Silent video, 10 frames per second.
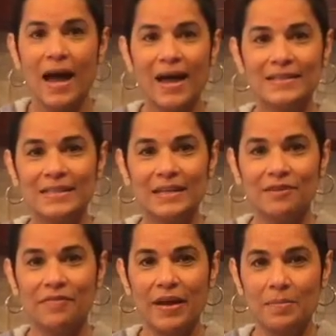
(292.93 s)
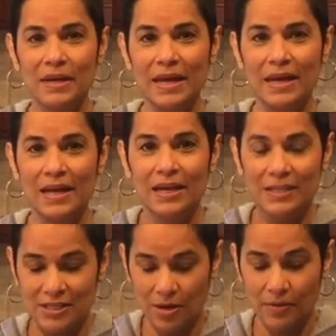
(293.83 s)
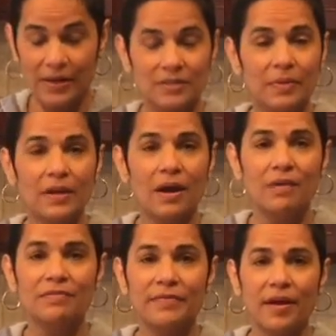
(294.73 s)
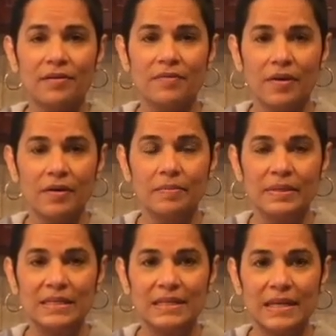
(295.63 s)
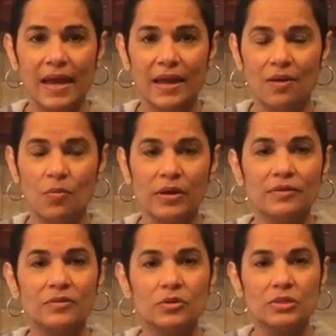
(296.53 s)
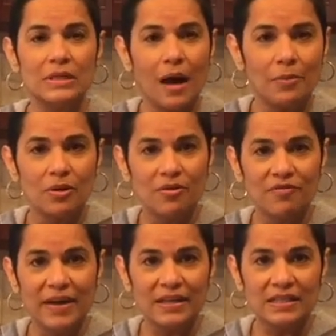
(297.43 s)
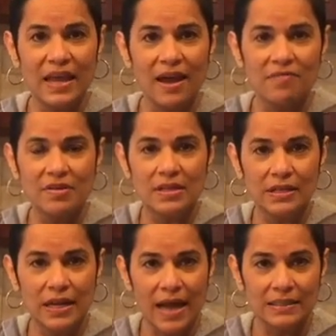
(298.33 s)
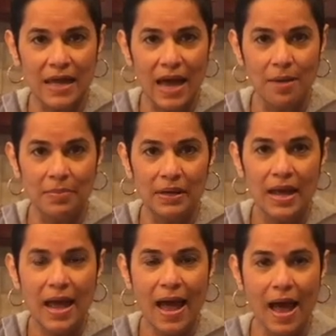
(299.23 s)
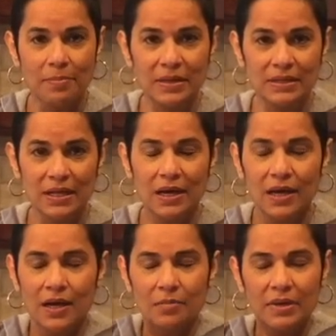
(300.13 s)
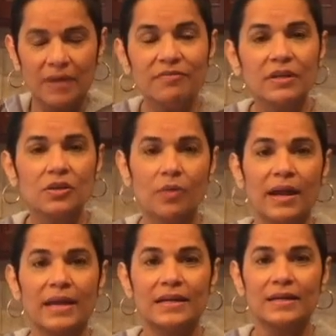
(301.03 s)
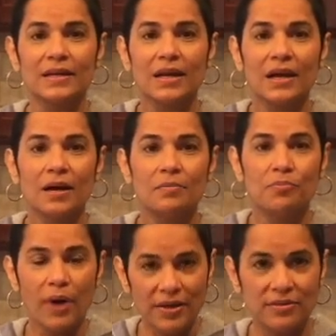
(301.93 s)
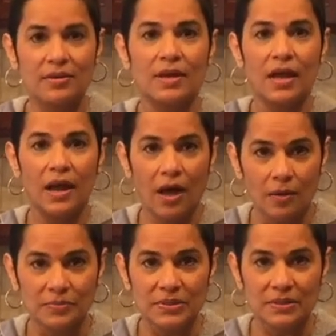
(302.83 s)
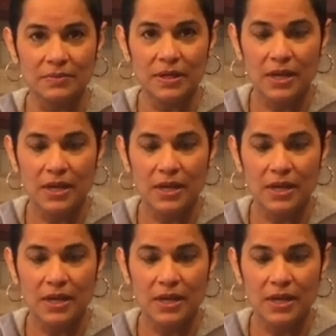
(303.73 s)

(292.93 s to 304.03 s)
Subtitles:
Hi extended family. So it's been a very busy day. One of those domino effects. Everything that had to happen happened, but I feel great. Breath helps.